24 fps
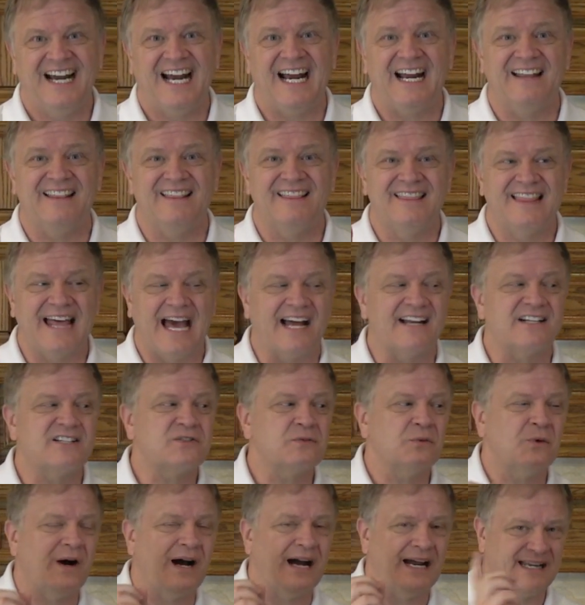And
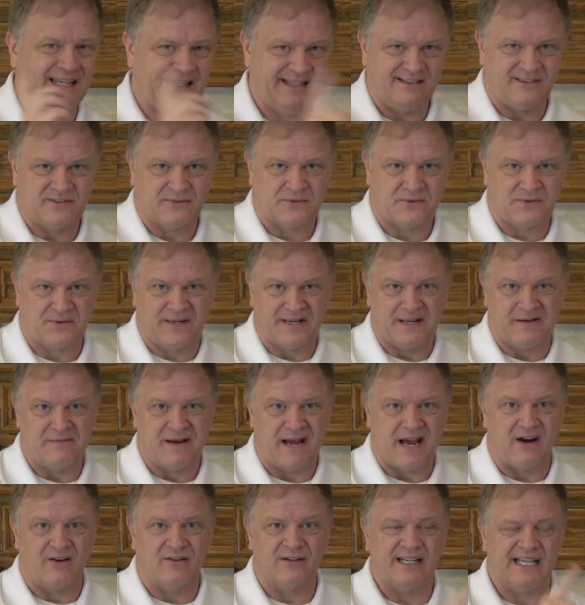that's why he threw him
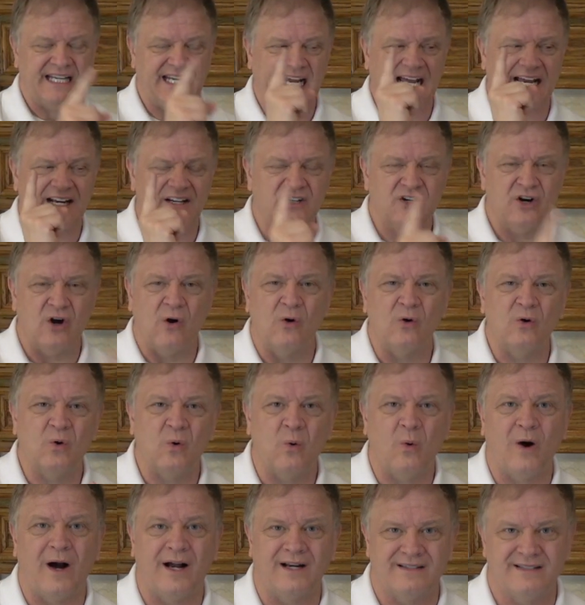out. He had no
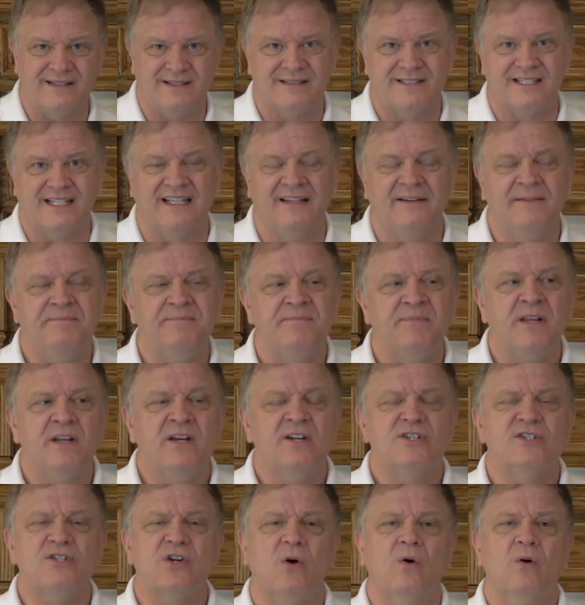quantity.
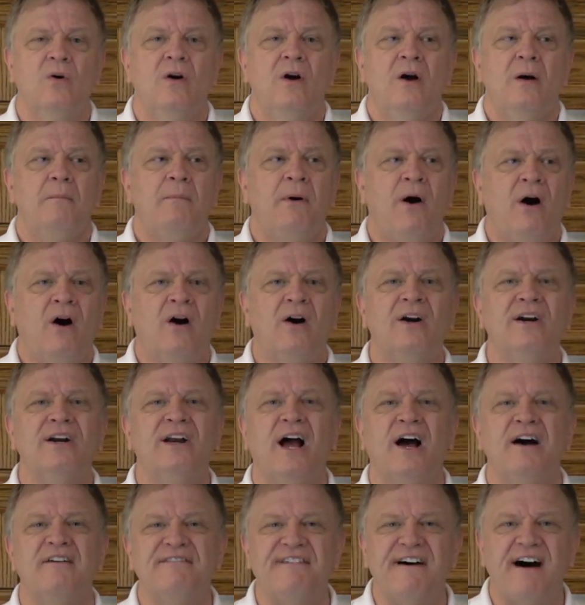So part
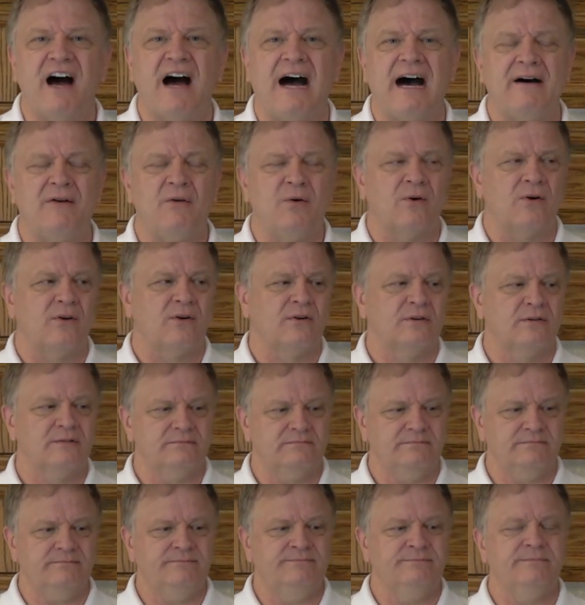of our
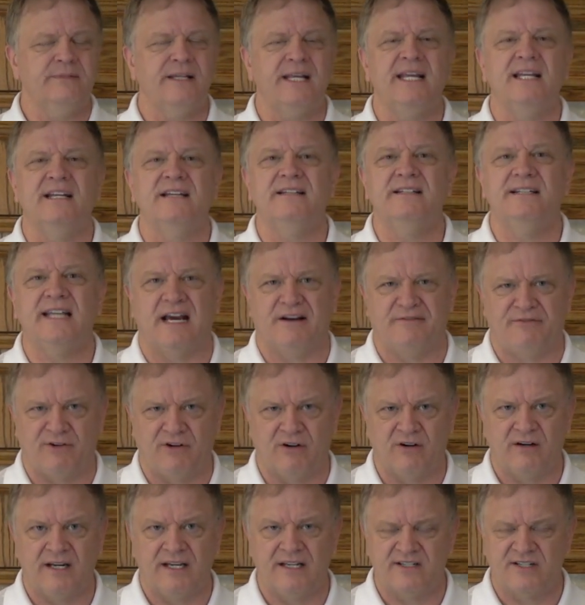
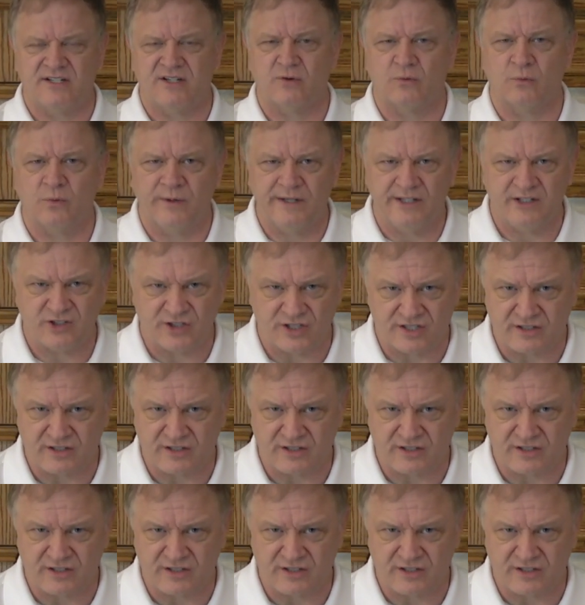endeavor is to reach